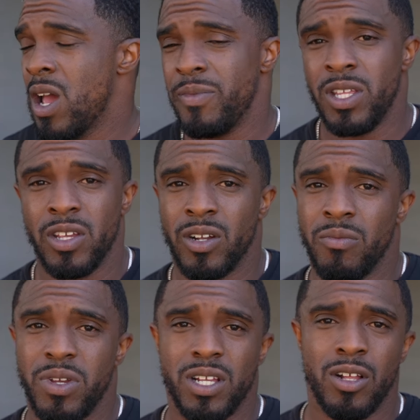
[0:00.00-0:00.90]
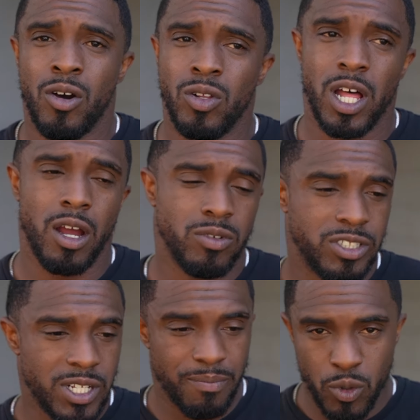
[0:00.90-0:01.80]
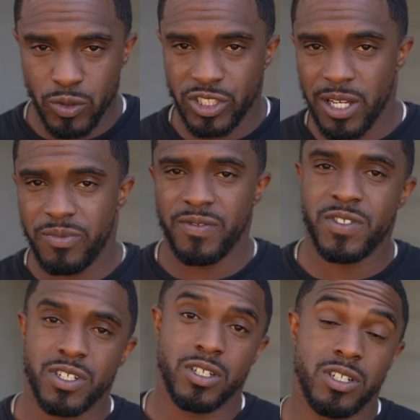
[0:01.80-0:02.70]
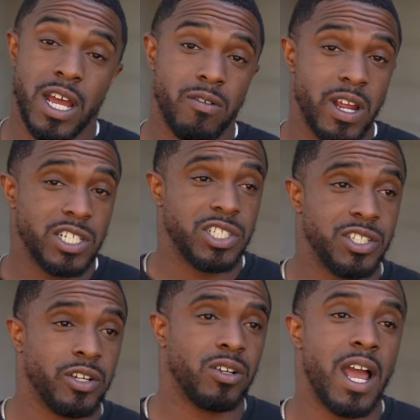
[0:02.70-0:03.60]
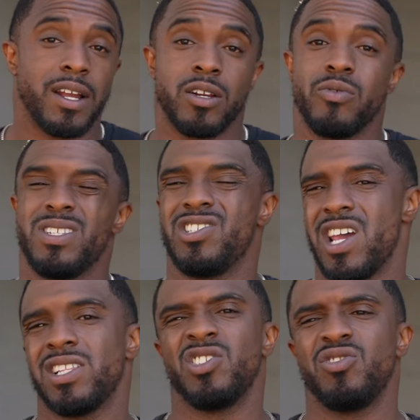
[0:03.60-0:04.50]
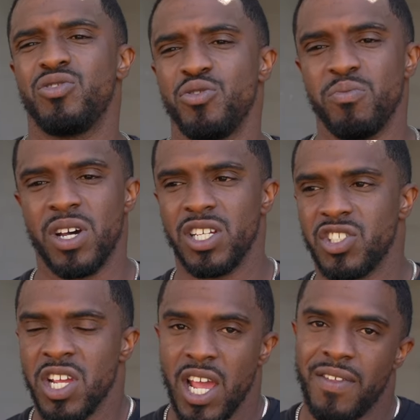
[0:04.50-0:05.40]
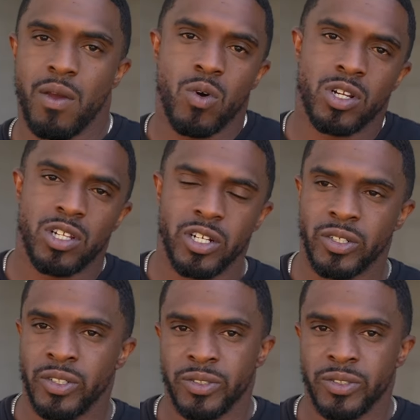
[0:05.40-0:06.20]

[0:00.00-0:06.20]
I mean, they're going to be a whole lot more receptive to direction. They're not going to really challenge you too much, and they want to learn.